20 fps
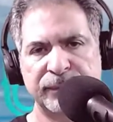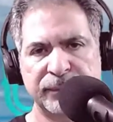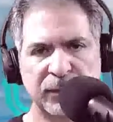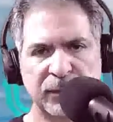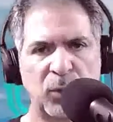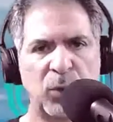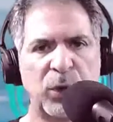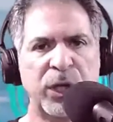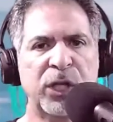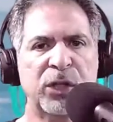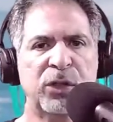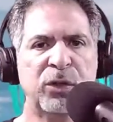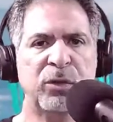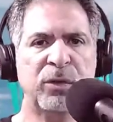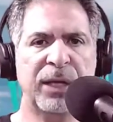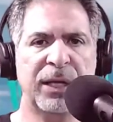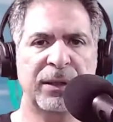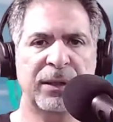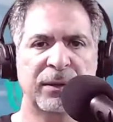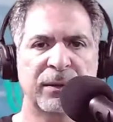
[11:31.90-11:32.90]
What do you do
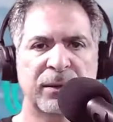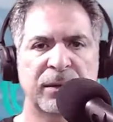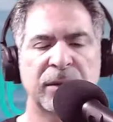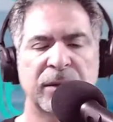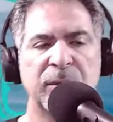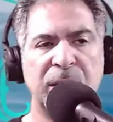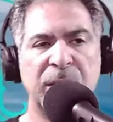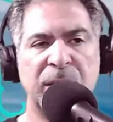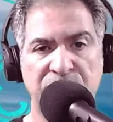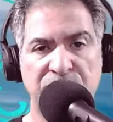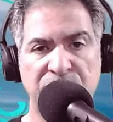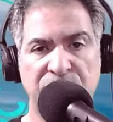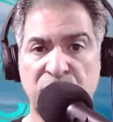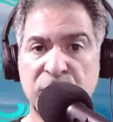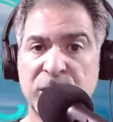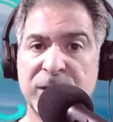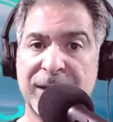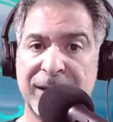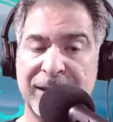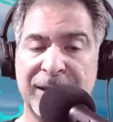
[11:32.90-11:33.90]
then? Well,
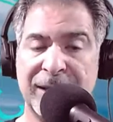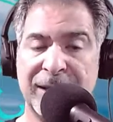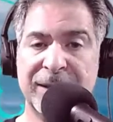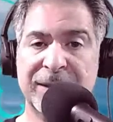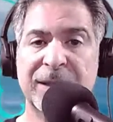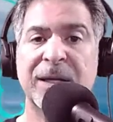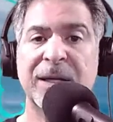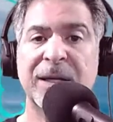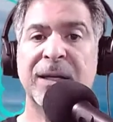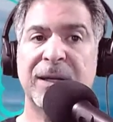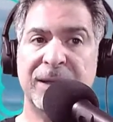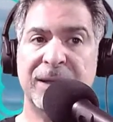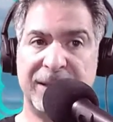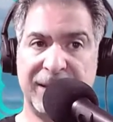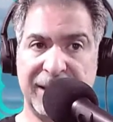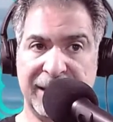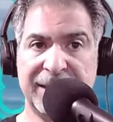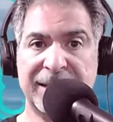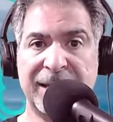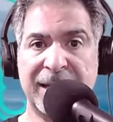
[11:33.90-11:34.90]
first thing is
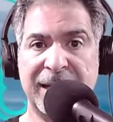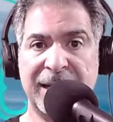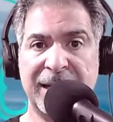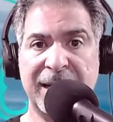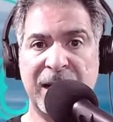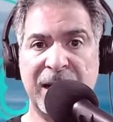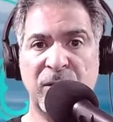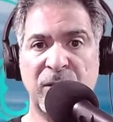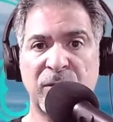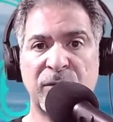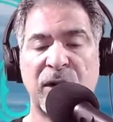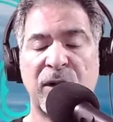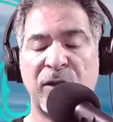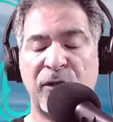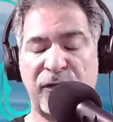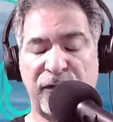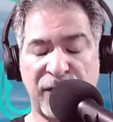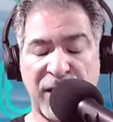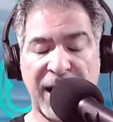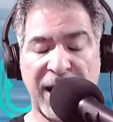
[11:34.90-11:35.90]
get it taken care of.
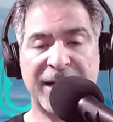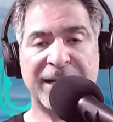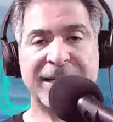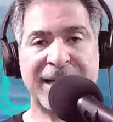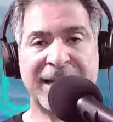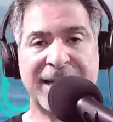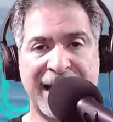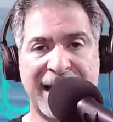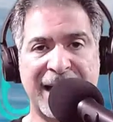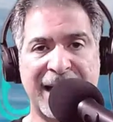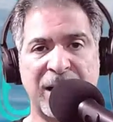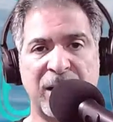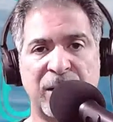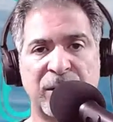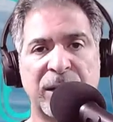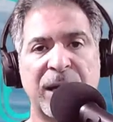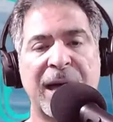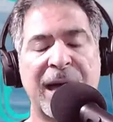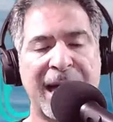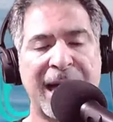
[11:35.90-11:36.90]
Find out
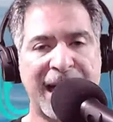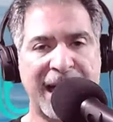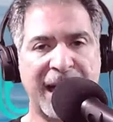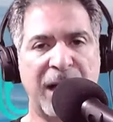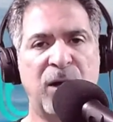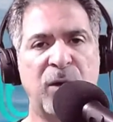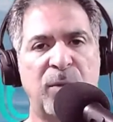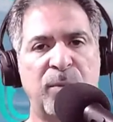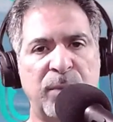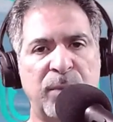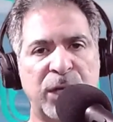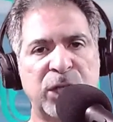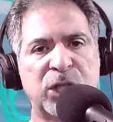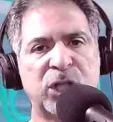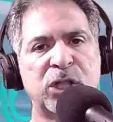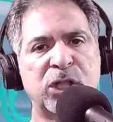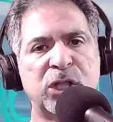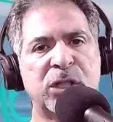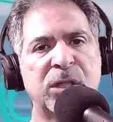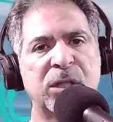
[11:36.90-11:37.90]
how
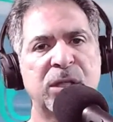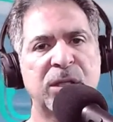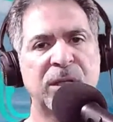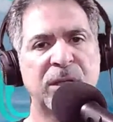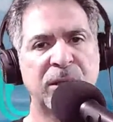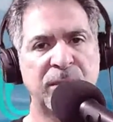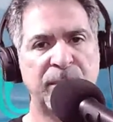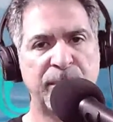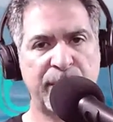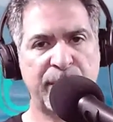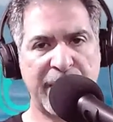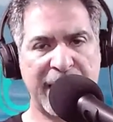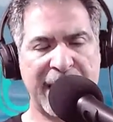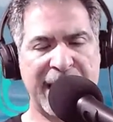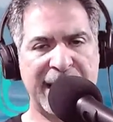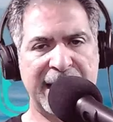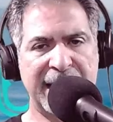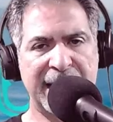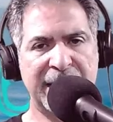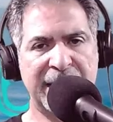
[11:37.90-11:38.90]
much
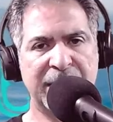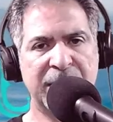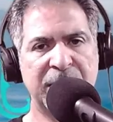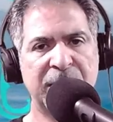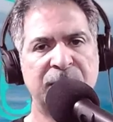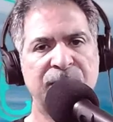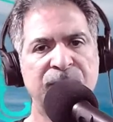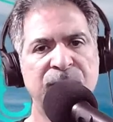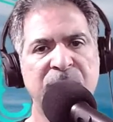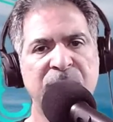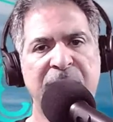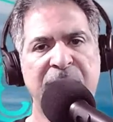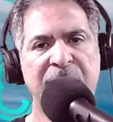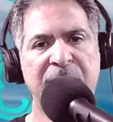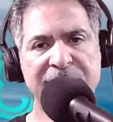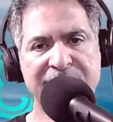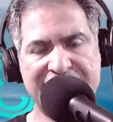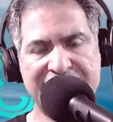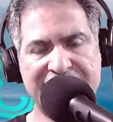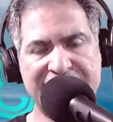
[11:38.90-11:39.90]
pain
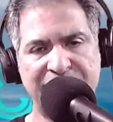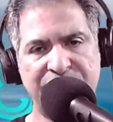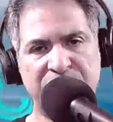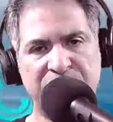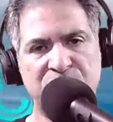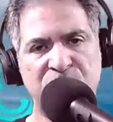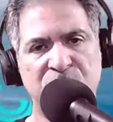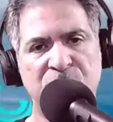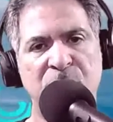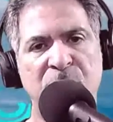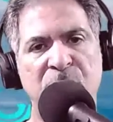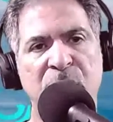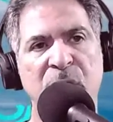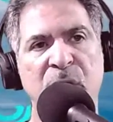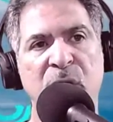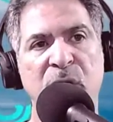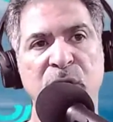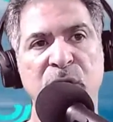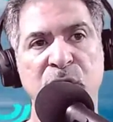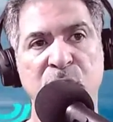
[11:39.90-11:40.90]
and damage
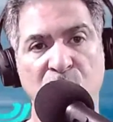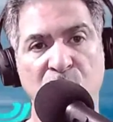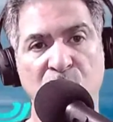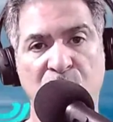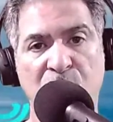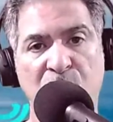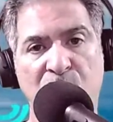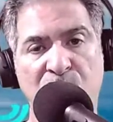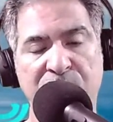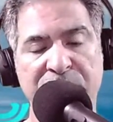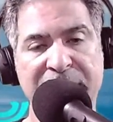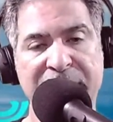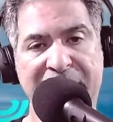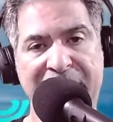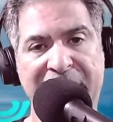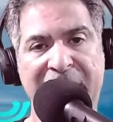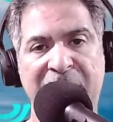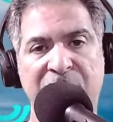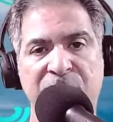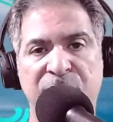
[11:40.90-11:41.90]
you're going to
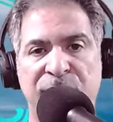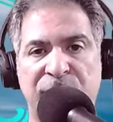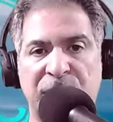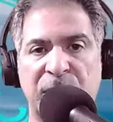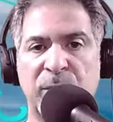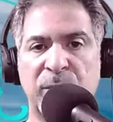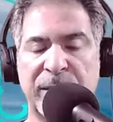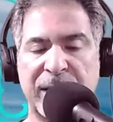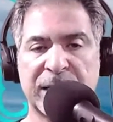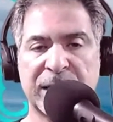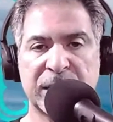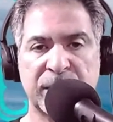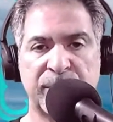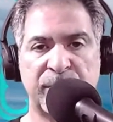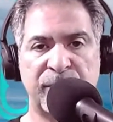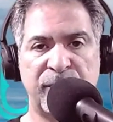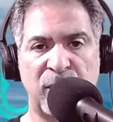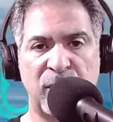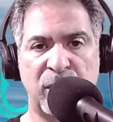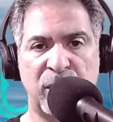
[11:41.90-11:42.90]
have following that slip
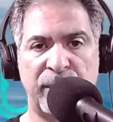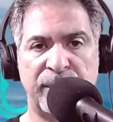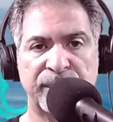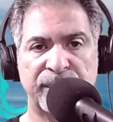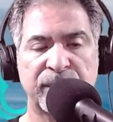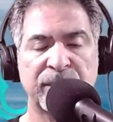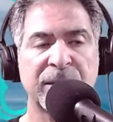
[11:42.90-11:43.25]
and fall.